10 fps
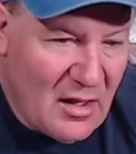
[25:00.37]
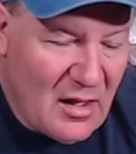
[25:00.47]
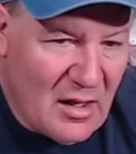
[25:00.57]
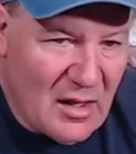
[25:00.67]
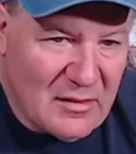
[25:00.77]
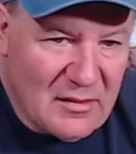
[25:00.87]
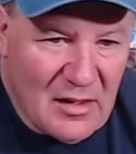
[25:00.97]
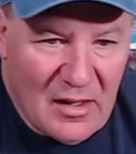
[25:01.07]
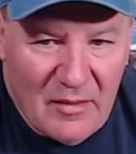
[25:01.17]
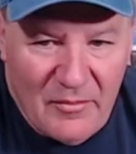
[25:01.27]
And
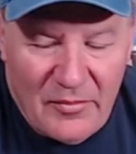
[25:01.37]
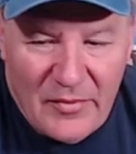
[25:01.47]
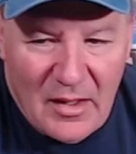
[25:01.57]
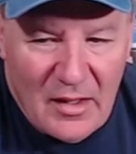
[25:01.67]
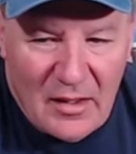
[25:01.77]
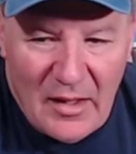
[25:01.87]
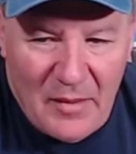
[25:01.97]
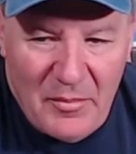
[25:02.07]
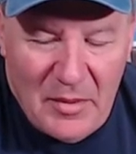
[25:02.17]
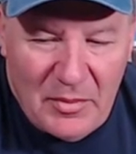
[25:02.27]
um, a lot
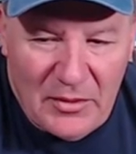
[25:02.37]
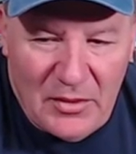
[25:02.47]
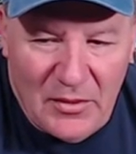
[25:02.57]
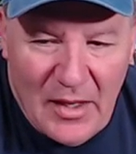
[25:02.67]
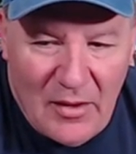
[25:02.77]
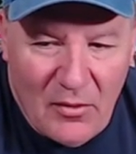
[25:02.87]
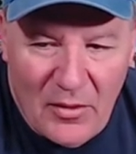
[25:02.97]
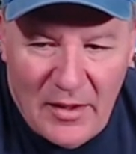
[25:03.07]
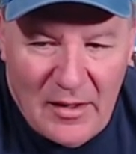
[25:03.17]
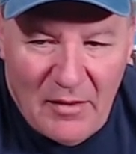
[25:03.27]
of people do that, or
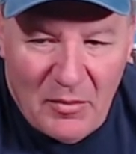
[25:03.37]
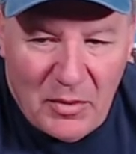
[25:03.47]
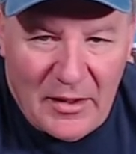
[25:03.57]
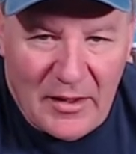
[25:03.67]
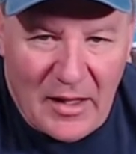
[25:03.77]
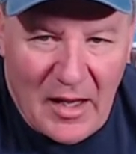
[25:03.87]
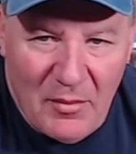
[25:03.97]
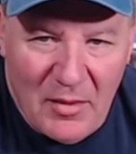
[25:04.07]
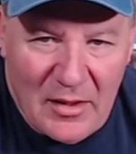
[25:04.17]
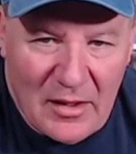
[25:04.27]
they never play the
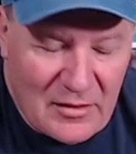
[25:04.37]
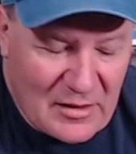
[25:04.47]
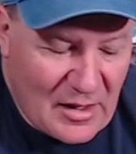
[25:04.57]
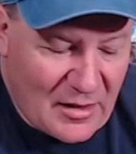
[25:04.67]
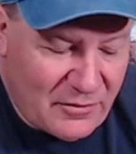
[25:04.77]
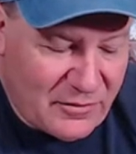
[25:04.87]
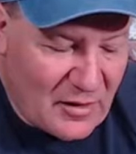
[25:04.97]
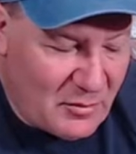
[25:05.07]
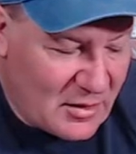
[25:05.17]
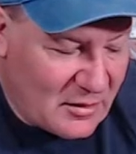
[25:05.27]
game and they kind of
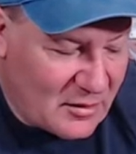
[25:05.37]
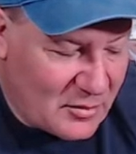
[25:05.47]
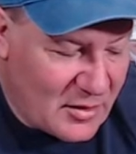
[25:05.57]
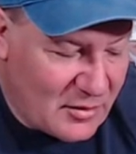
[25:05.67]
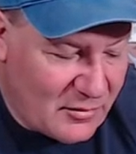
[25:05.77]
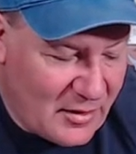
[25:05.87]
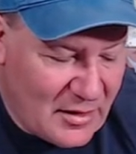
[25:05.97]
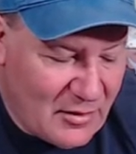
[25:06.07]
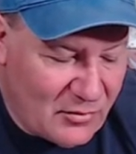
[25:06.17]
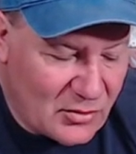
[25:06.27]
flub it a little bit, read
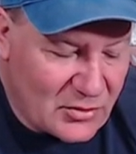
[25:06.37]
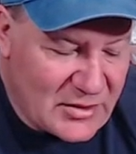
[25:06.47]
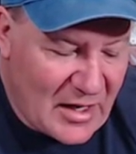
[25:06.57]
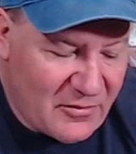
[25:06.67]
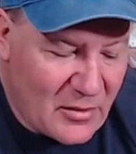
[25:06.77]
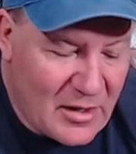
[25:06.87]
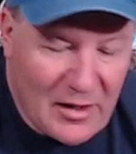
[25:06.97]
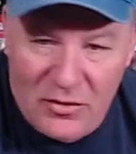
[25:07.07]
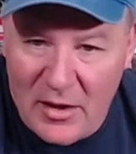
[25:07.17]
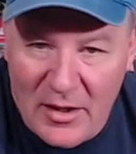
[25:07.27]
the rules halfway,
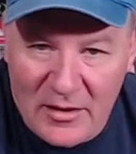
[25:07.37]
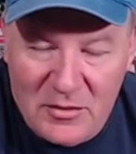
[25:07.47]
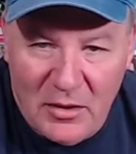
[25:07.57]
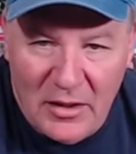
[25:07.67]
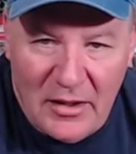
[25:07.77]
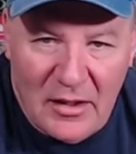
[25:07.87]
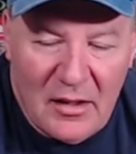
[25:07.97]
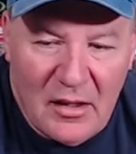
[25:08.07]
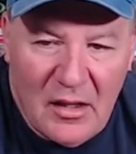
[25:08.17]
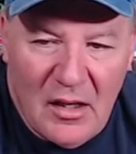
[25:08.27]
and try to explain it.
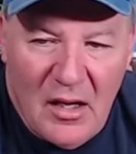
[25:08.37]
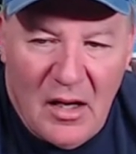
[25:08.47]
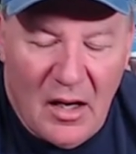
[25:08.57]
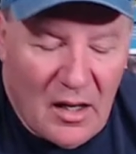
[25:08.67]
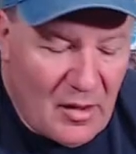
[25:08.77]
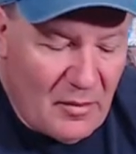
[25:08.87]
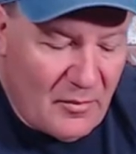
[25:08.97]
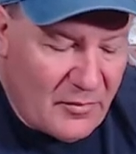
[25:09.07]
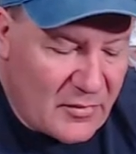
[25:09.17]
Um,